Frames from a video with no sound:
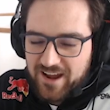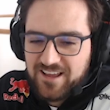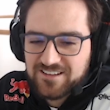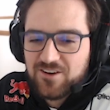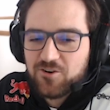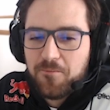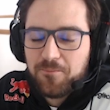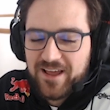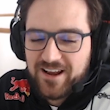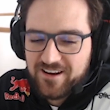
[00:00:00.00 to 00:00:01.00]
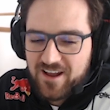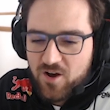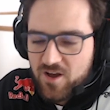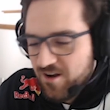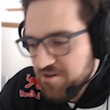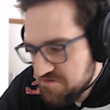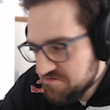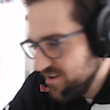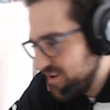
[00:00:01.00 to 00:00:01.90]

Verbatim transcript: he's like complaining now. Oh,